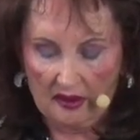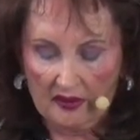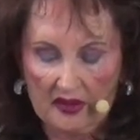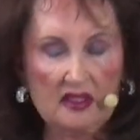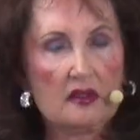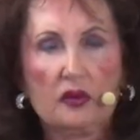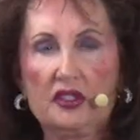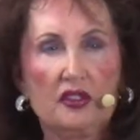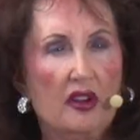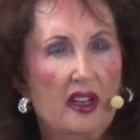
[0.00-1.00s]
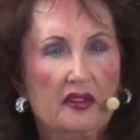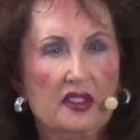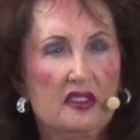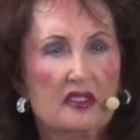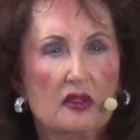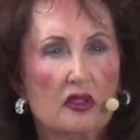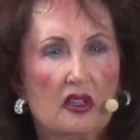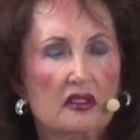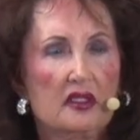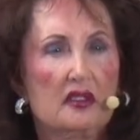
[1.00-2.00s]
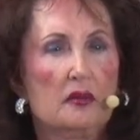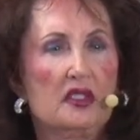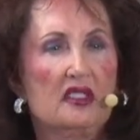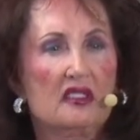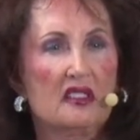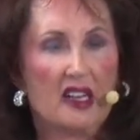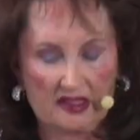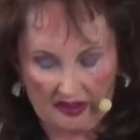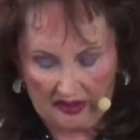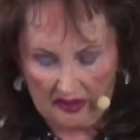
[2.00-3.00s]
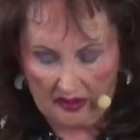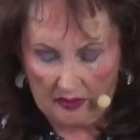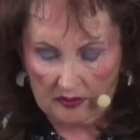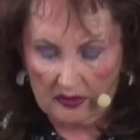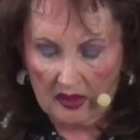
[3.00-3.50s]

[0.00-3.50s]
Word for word: This is witchcraft. This is occultism. This is Gnosticism.